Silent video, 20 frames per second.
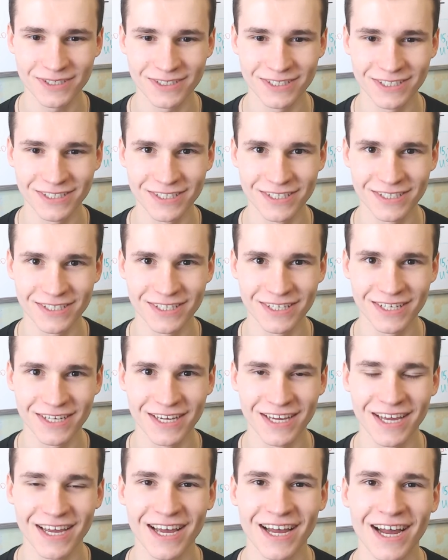Jesus!
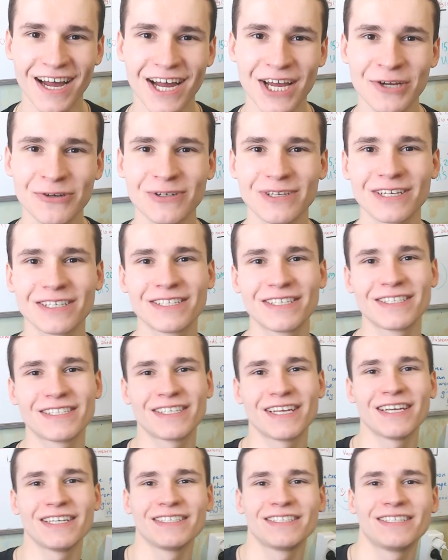I will
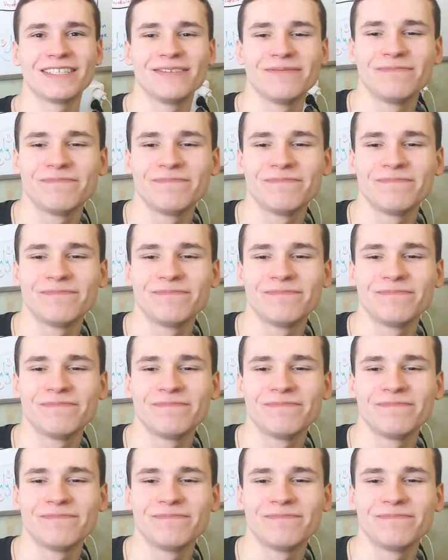understand.